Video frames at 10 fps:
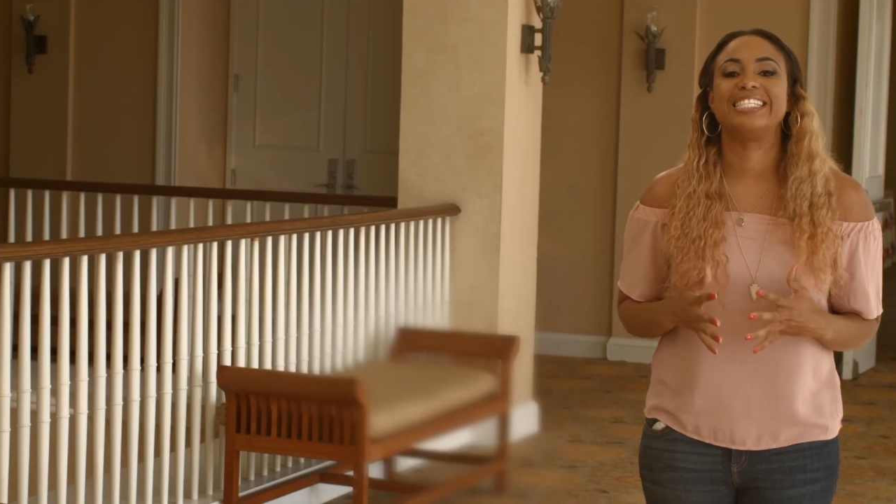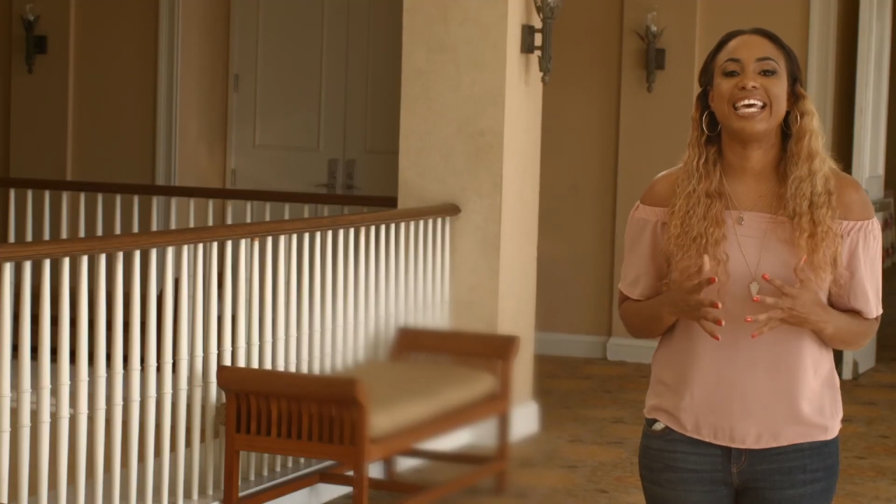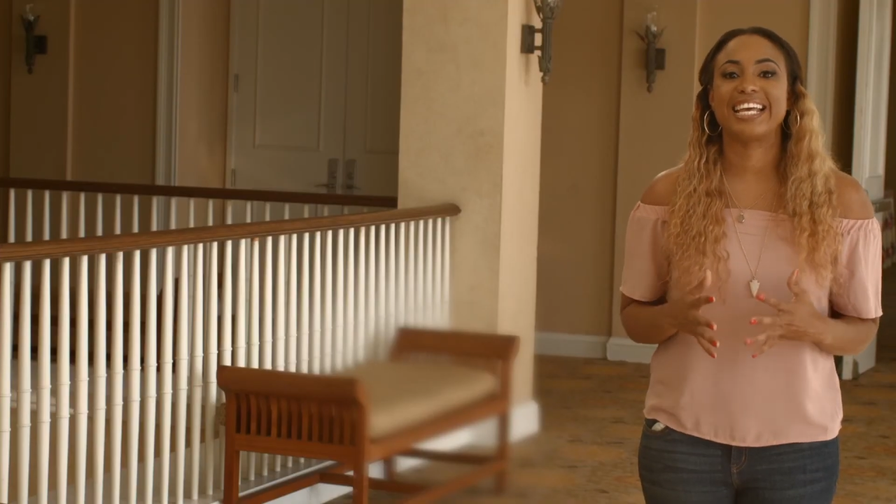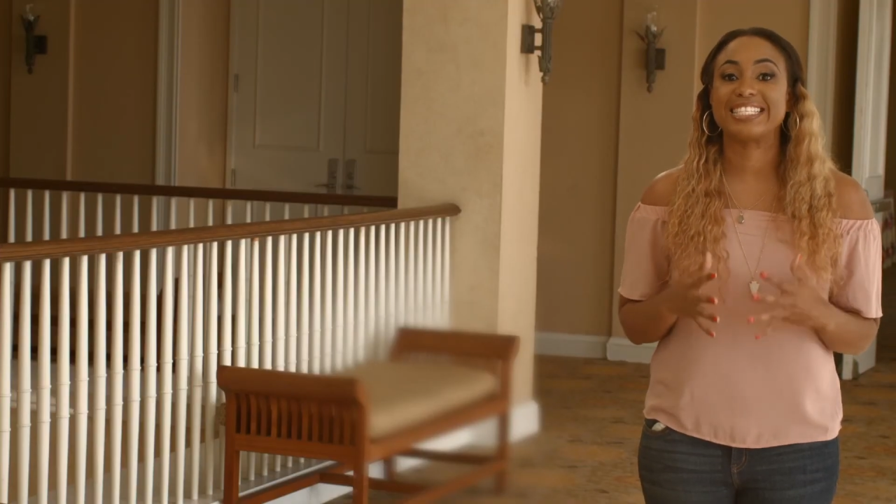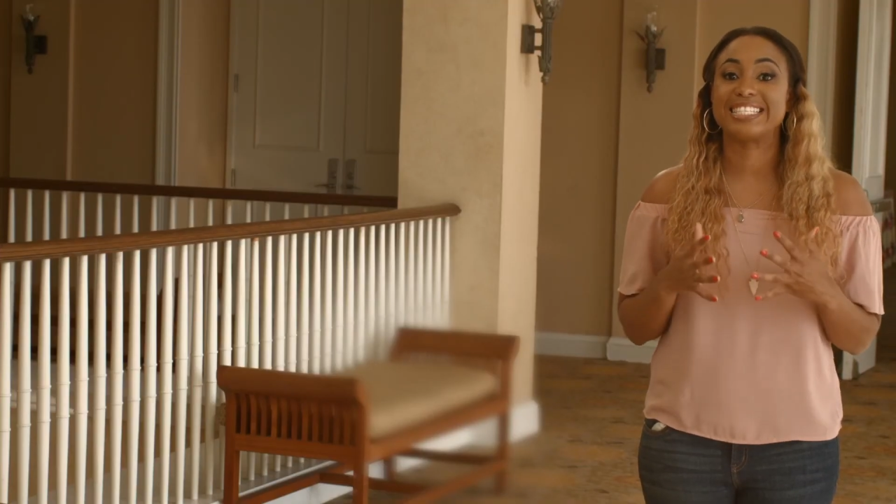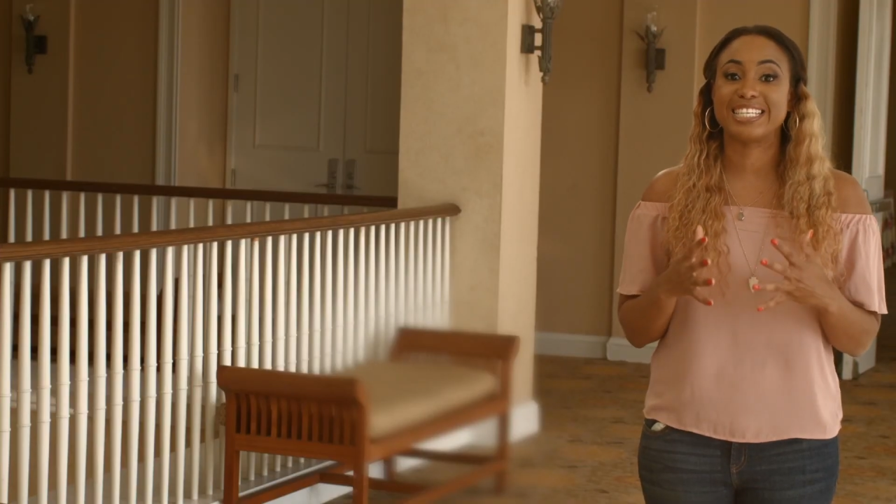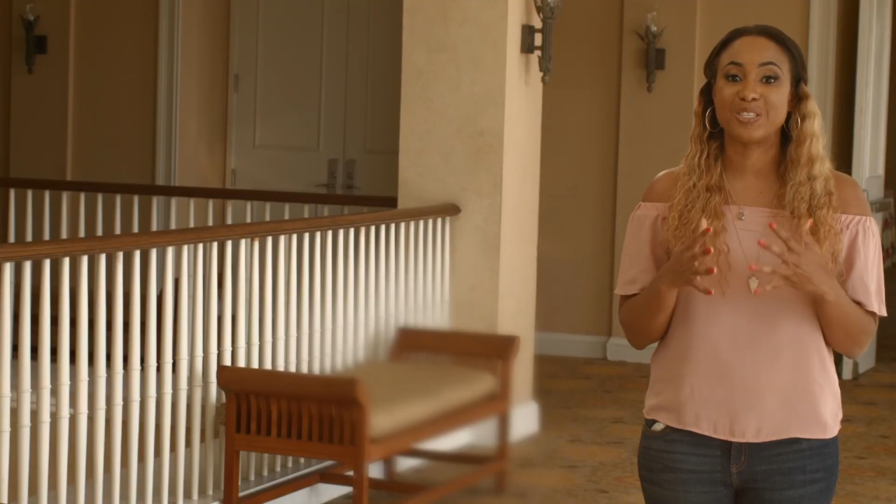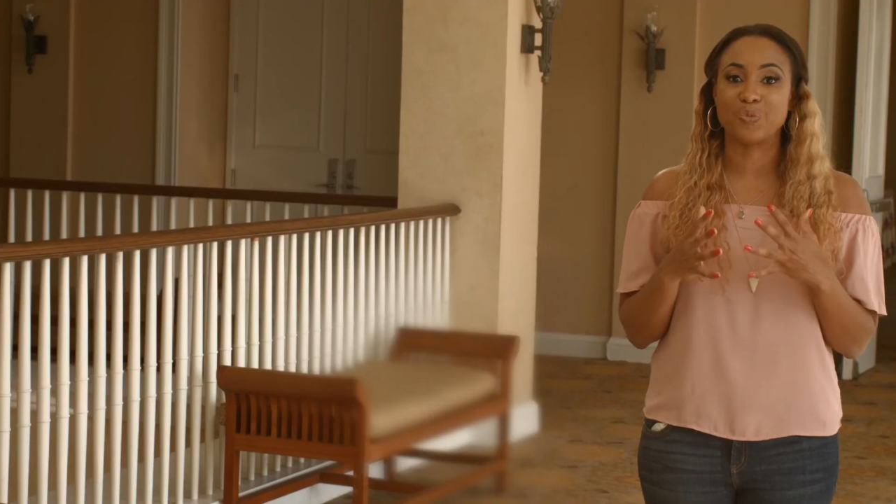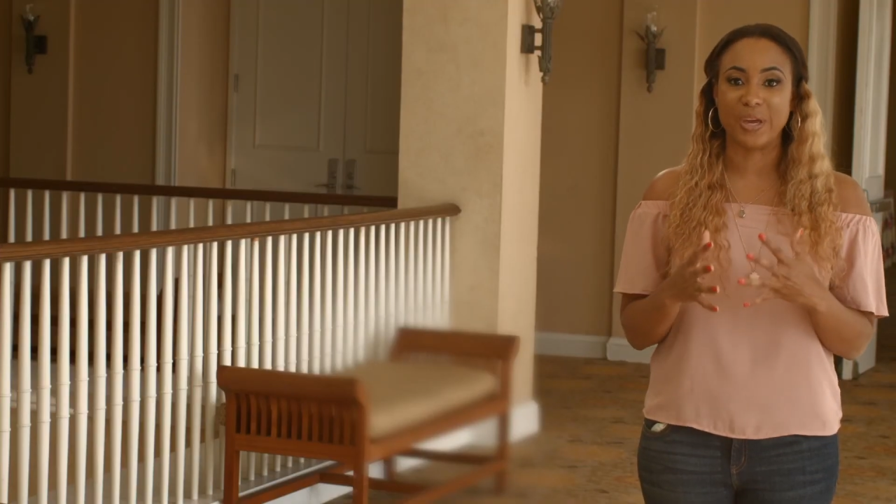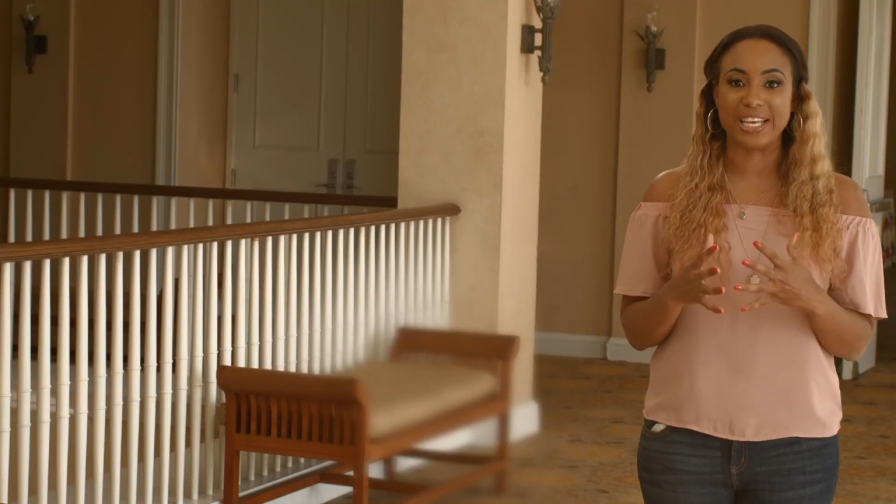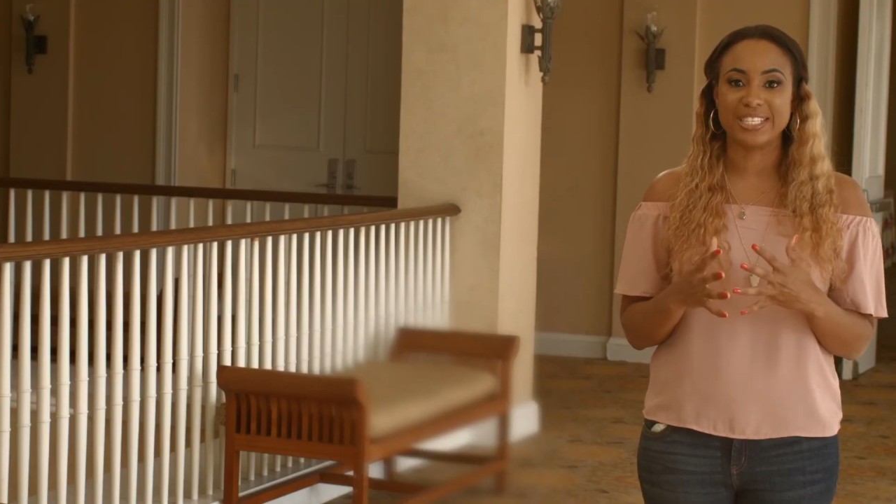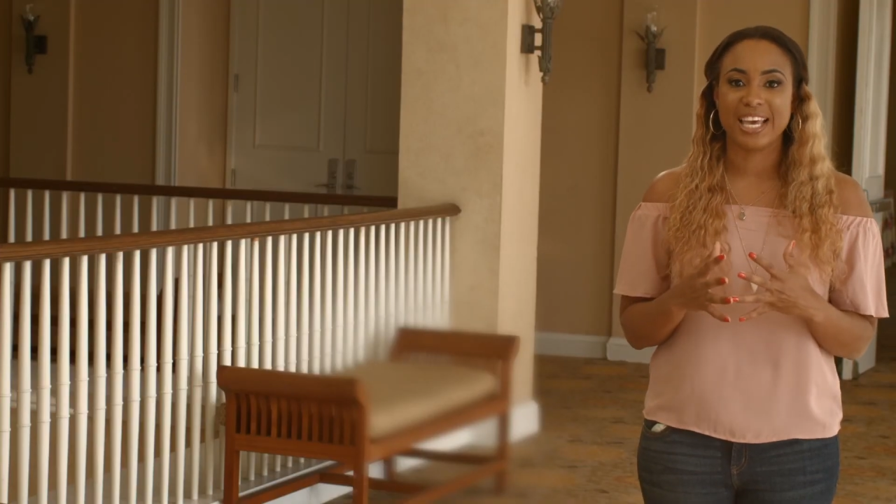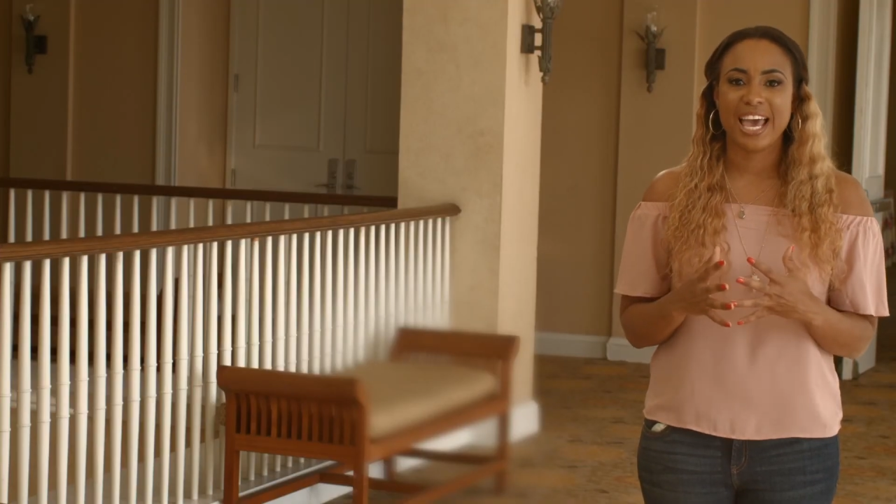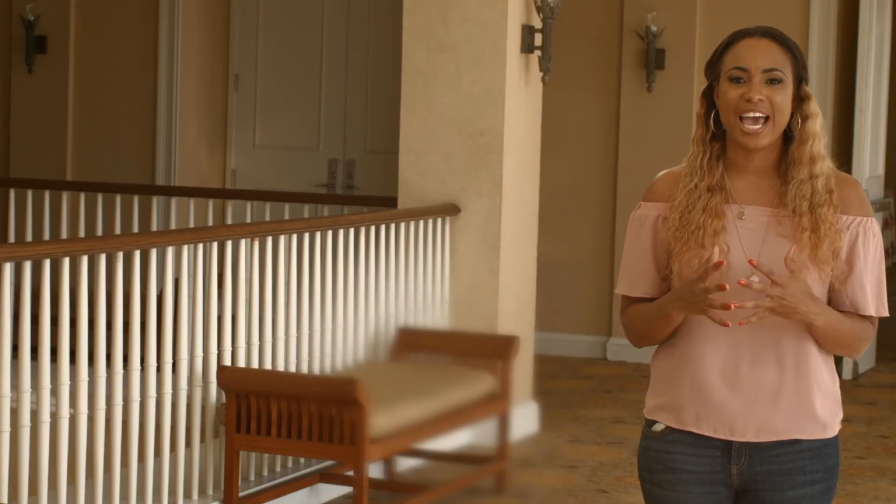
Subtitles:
next 6 weeks